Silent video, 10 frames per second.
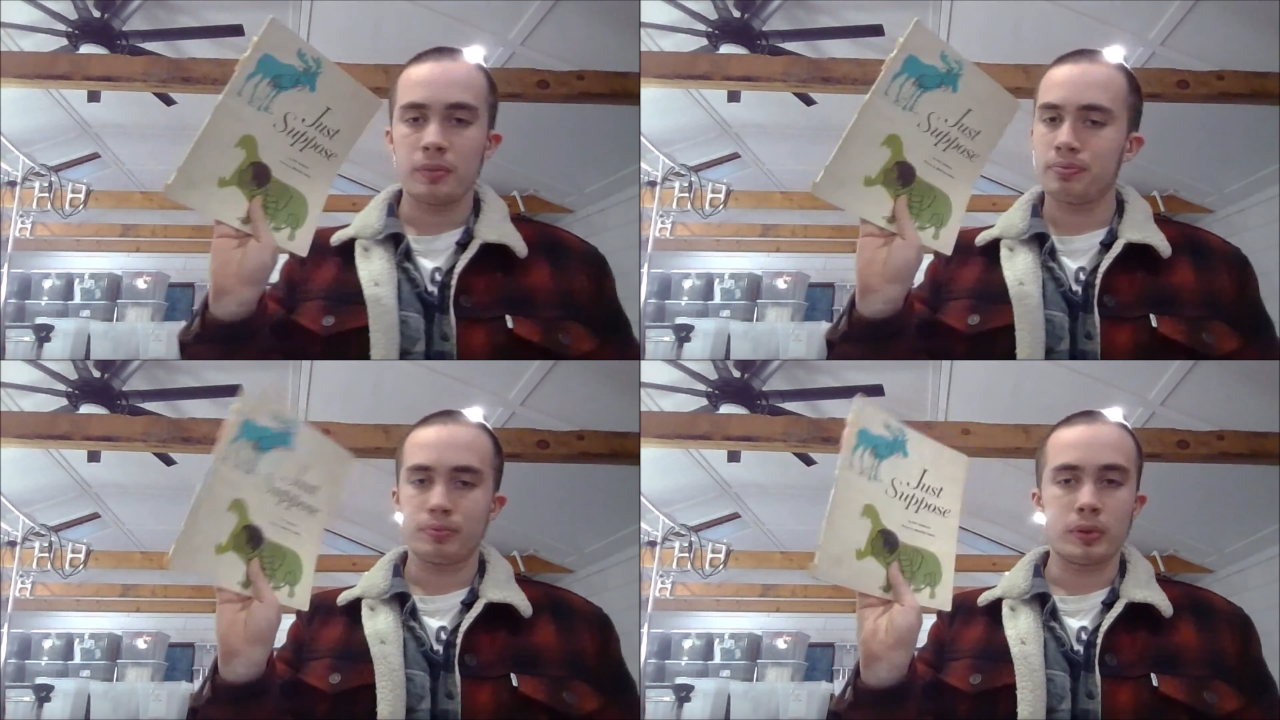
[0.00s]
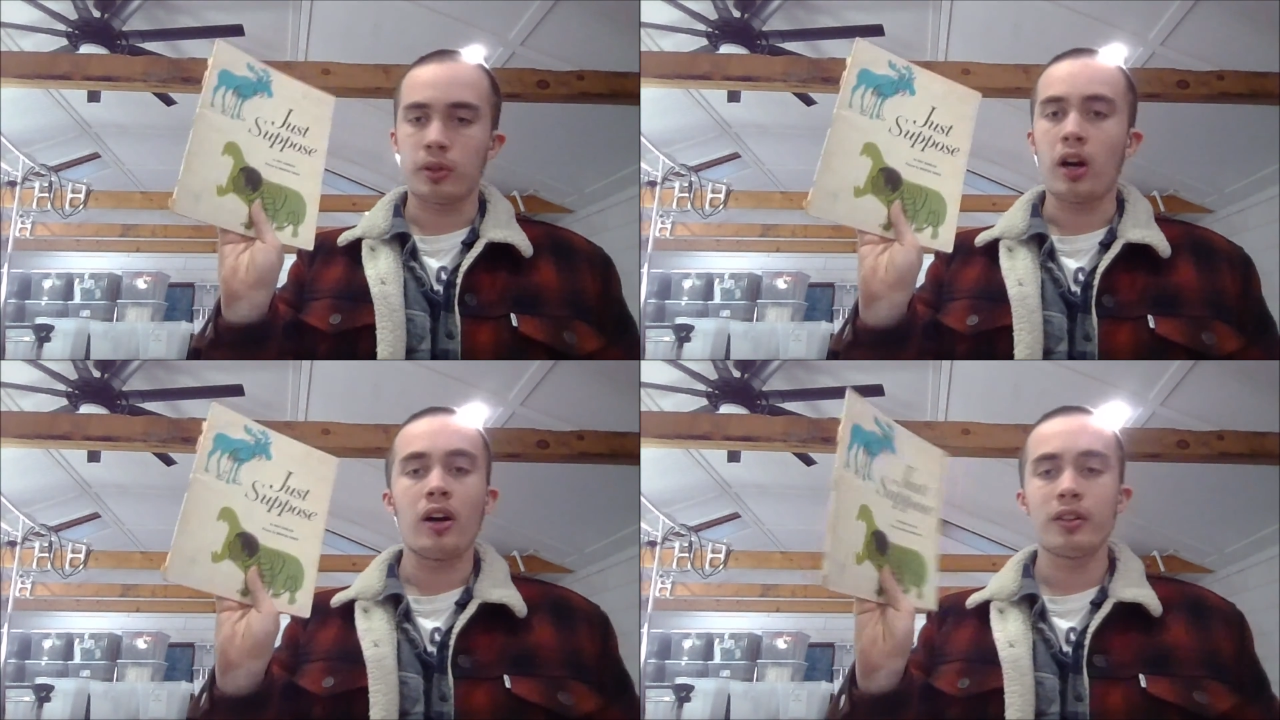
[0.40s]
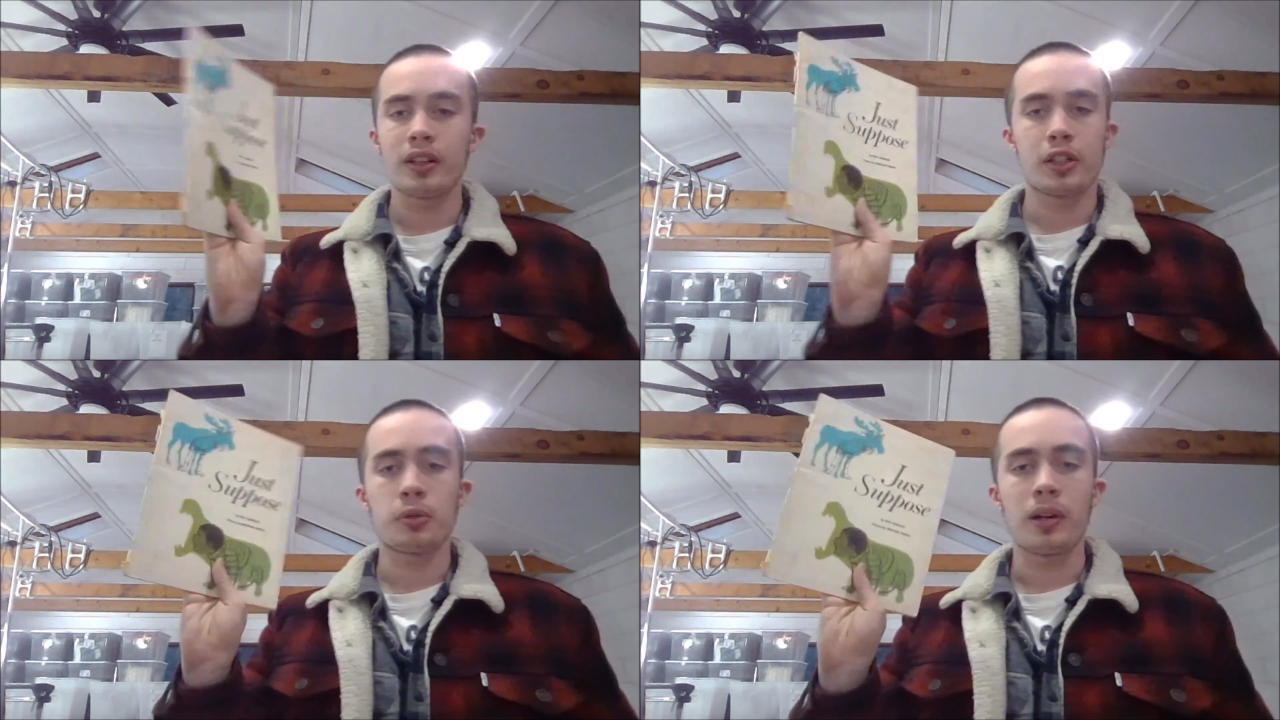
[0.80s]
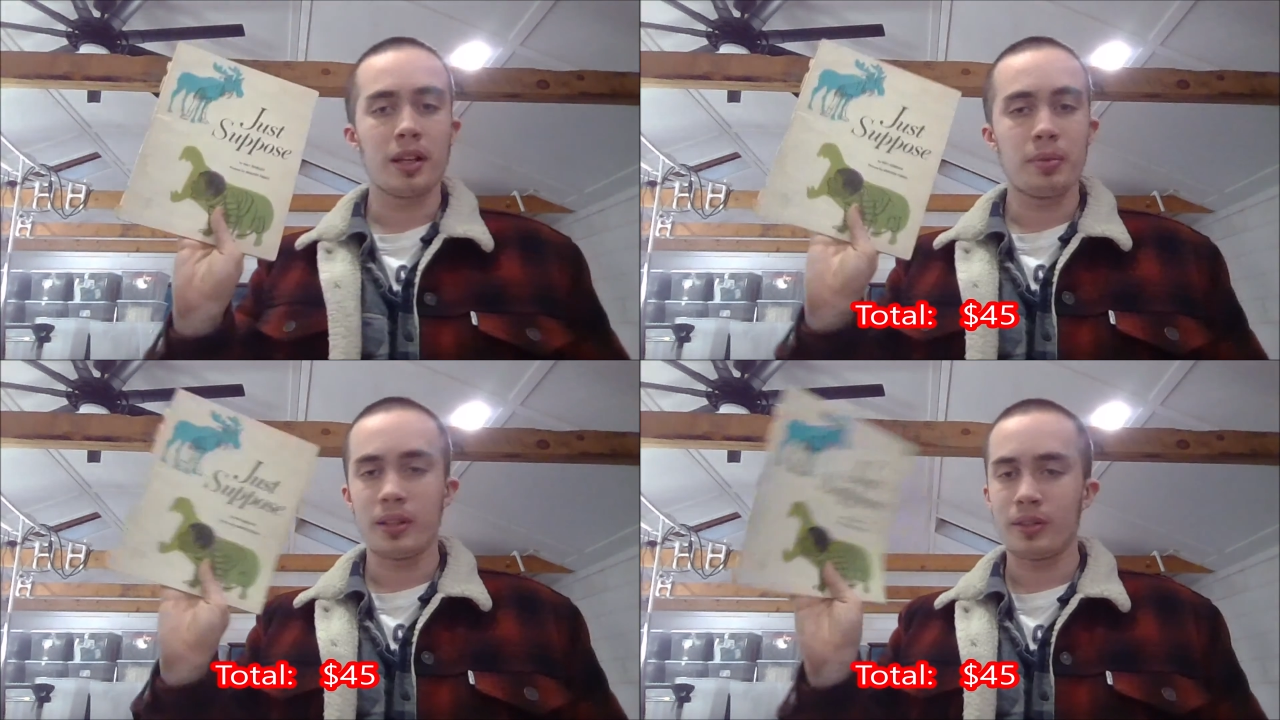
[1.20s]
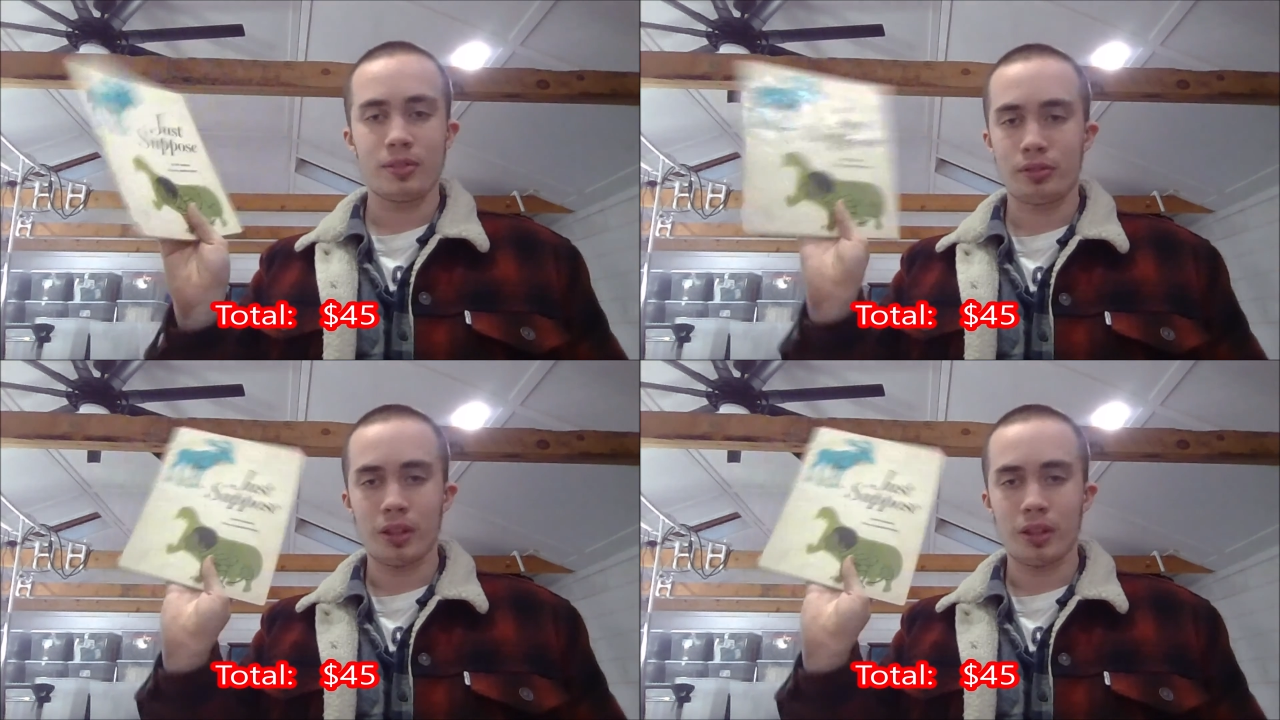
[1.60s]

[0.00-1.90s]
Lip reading: we'll call it a 20, but it's